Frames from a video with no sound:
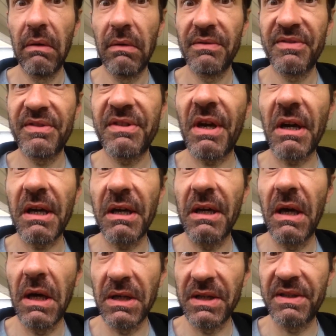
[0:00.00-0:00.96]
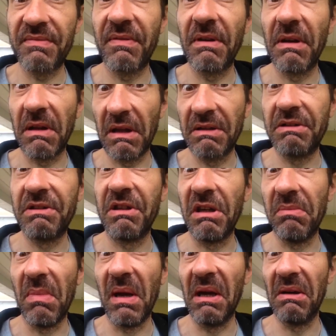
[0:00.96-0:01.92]
Stuck in Huntsville at
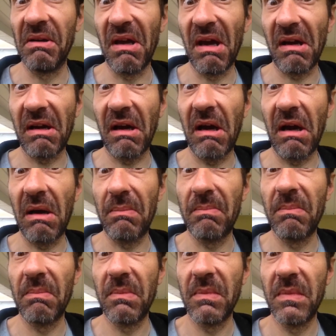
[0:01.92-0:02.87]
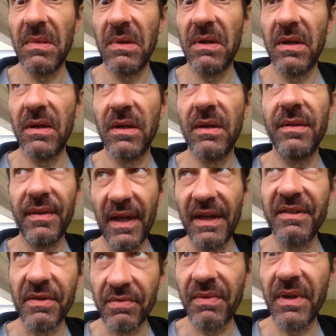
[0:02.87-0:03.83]
gmail.com.
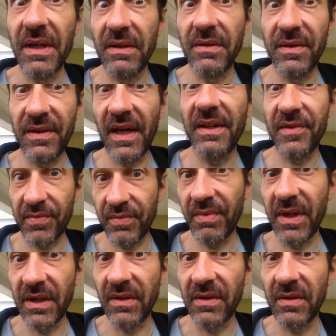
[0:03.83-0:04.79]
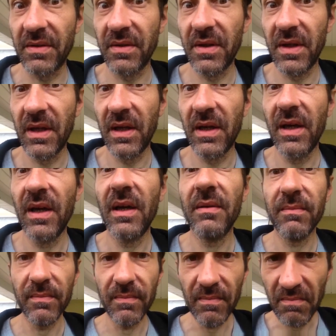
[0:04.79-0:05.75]
That's a real. That's real
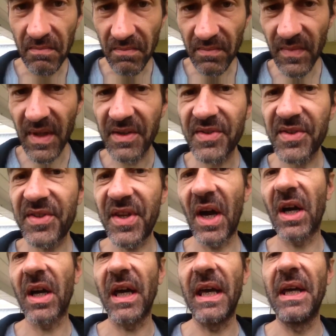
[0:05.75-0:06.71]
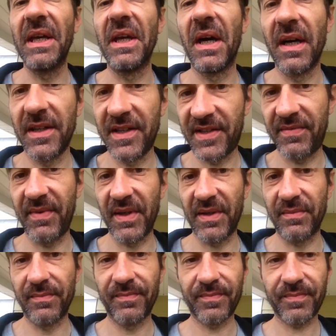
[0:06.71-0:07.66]

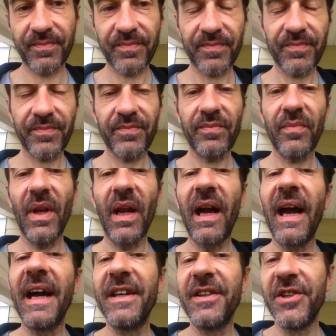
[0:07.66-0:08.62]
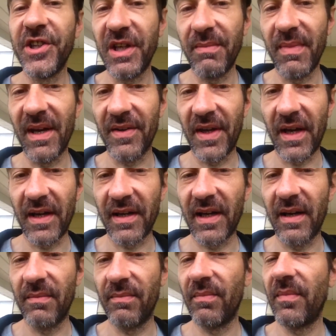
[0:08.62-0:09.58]
stuckinhuntsville at
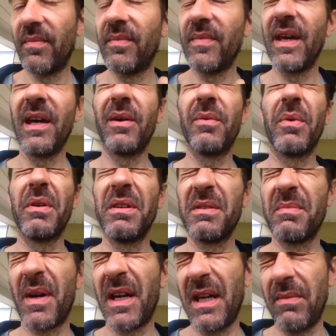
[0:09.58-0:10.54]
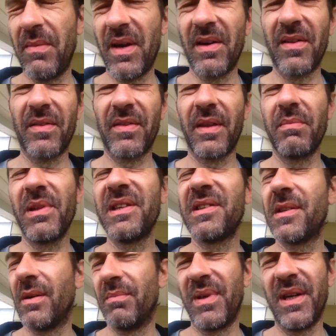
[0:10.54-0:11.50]
gmail.com. Inquiries by email only.
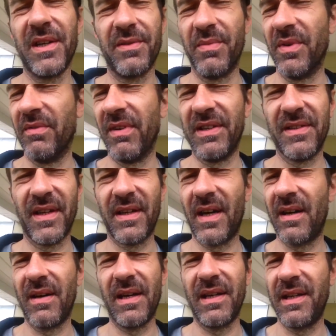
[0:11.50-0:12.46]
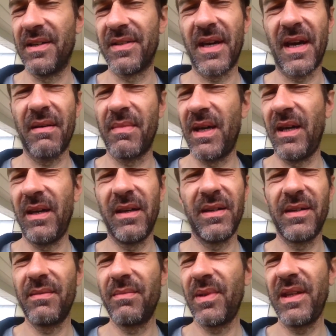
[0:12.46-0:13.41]
Please don't pitch movies ideas at me.
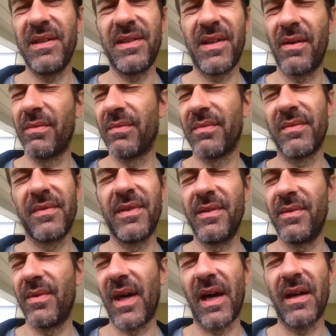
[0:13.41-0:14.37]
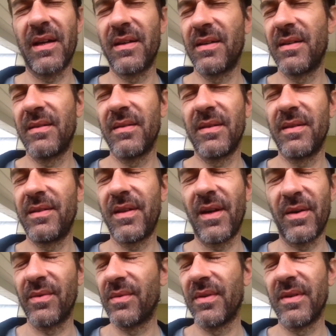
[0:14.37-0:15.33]
Please don't do that.
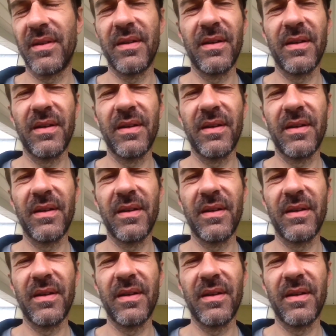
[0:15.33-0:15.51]
Don't.